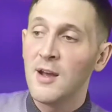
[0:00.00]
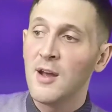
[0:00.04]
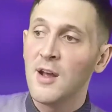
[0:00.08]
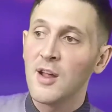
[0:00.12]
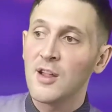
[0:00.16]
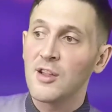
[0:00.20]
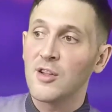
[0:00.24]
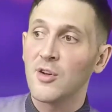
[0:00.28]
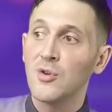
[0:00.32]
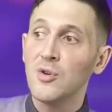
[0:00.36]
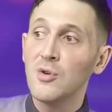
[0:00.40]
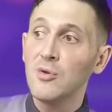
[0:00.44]

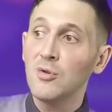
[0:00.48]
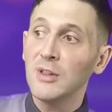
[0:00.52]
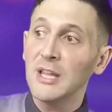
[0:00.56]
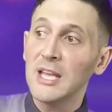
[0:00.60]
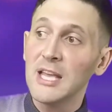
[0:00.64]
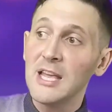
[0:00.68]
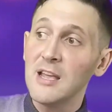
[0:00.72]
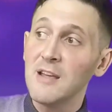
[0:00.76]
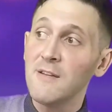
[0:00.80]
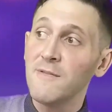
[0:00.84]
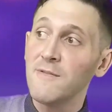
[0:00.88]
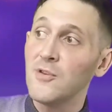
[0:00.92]
So you
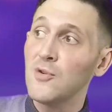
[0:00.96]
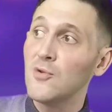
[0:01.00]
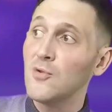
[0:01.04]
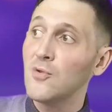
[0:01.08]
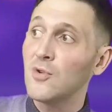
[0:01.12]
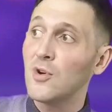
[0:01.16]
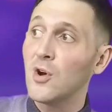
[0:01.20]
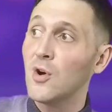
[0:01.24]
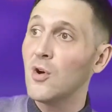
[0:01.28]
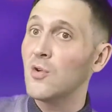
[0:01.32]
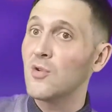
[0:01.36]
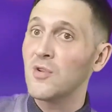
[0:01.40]
leave,
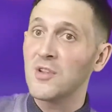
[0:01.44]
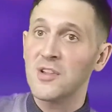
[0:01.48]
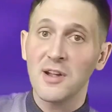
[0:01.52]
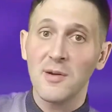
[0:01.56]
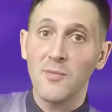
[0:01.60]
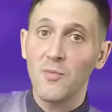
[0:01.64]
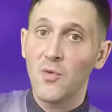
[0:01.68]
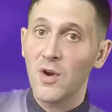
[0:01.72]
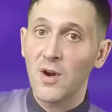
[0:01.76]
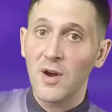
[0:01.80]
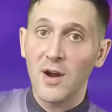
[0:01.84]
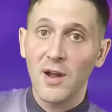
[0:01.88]
you go
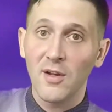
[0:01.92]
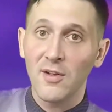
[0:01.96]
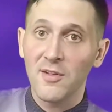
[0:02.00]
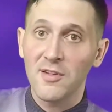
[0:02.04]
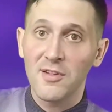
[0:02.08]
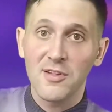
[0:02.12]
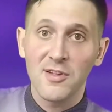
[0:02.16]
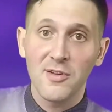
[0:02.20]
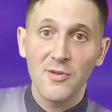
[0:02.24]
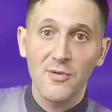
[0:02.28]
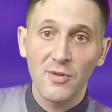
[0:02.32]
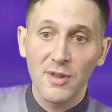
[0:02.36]
somewhere
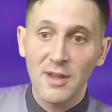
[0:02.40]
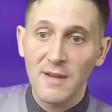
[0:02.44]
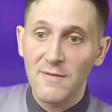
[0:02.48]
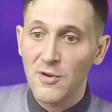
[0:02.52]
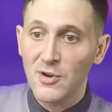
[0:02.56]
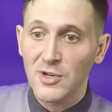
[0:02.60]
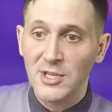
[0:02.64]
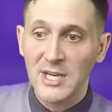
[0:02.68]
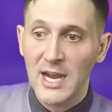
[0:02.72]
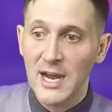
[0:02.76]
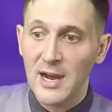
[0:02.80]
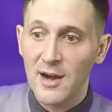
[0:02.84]
else, you leave
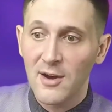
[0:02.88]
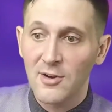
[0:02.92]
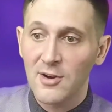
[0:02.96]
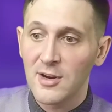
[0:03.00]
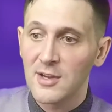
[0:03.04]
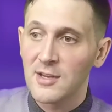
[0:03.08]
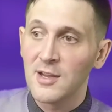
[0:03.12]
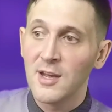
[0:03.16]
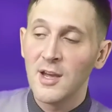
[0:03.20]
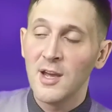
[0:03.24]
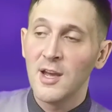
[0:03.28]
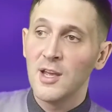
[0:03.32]
your town
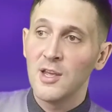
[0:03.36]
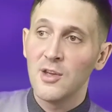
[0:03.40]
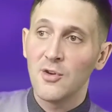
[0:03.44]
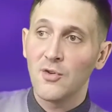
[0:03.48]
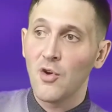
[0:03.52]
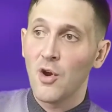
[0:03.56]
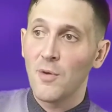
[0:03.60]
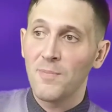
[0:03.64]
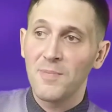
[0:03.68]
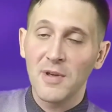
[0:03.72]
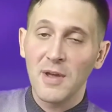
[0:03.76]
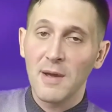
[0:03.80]
and you
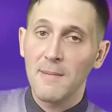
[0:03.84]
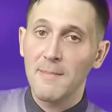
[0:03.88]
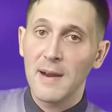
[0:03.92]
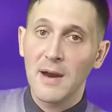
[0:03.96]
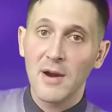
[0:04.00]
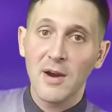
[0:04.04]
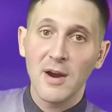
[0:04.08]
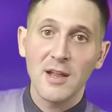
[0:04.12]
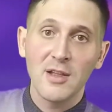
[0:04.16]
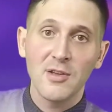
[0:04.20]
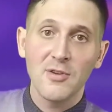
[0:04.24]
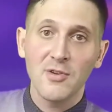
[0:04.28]
grow up, you get
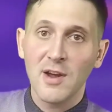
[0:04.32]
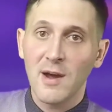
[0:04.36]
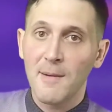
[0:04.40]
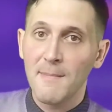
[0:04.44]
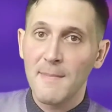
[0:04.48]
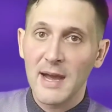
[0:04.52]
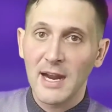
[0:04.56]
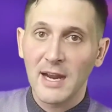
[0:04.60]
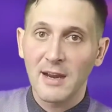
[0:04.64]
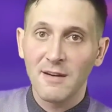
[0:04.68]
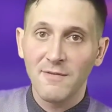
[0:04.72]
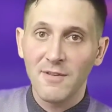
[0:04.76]
married, you come
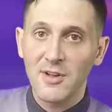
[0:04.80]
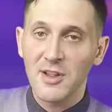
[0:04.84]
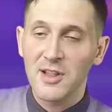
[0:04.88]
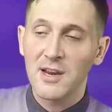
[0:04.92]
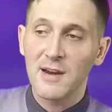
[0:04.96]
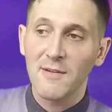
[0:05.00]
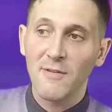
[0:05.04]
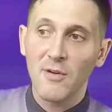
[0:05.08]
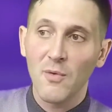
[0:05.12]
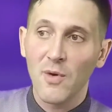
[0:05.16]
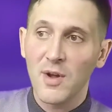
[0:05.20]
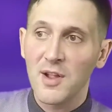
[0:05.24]
back and visit
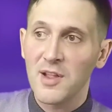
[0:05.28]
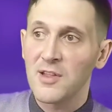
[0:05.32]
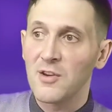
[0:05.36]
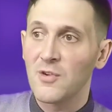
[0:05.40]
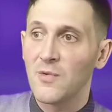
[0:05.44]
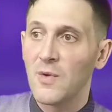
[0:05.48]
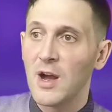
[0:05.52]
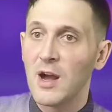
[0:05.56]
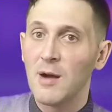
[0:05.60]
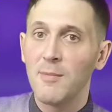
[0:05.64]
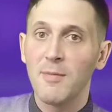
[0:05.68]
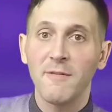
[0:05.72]
every once in a
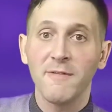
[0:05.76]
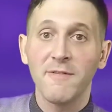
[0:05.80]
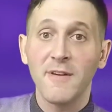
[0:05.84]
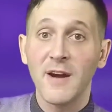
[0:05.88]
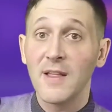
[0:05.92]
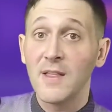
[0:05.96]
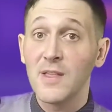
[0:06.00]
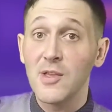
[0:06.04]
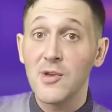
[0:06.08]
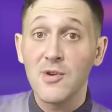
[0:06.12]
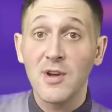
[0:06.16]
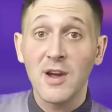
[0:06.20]
while, but
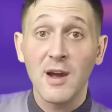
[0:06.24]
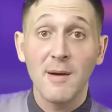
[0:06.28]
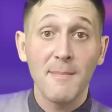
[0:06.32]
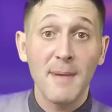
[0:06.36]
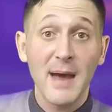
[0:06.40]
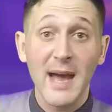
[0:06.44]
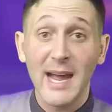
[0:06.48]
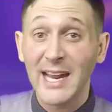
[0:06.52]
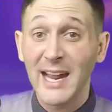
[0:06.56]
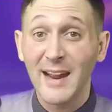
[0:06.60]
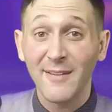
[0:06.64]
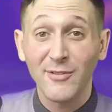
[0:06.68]
finally you come
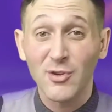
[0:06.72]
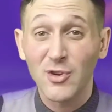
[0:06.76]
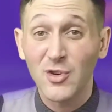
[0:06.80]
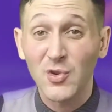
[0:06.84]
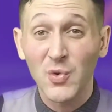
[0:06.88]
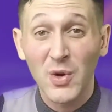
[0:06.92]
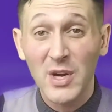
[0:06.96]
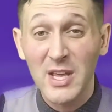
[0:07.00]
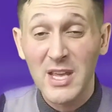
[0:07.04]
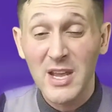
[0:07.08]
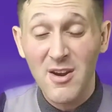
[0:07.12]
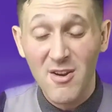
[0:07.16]
back after
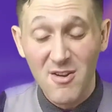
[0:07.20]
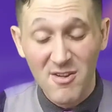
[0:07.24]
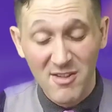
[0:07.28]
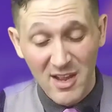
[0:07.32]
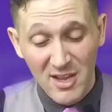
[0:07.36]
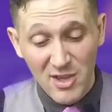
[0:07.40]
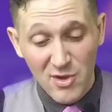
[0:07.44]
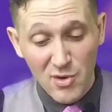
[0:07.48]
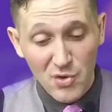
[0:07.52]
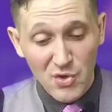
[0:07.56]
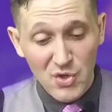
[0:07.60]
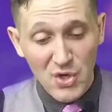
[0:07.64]
20 years
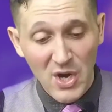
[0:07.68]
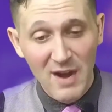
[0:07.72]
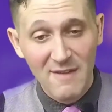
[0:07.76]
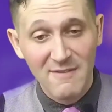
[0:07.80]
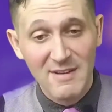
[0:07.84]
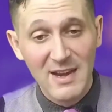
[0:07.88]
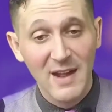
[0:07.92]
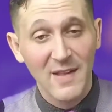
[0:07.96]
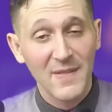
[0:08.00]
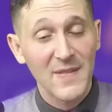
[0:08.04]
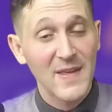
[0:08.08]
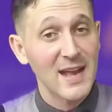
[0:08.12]
and you drive
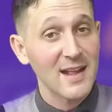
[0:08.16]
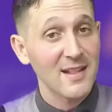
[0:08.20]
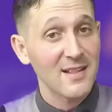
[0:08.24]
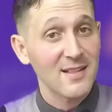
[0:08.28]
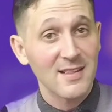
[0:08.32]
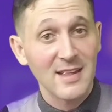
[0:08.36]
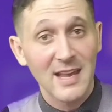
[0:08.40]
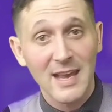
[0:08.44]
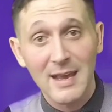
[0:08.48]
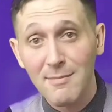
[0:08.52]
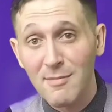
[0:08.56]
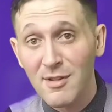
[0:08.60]
down that
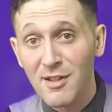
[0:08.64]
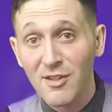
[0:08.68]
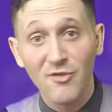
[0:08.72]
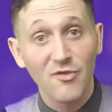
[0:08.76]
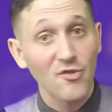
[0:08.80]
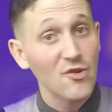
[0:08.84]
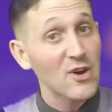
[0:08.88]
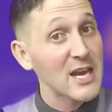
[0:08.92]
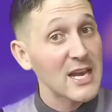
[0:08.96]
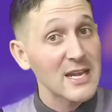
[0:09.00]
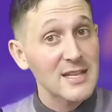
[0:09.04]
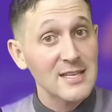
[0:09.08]
same
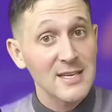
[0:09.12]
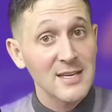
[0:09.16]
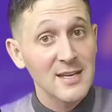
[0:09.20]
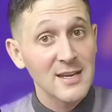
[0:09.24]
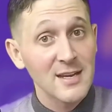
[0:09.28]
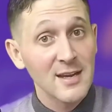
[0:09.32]
street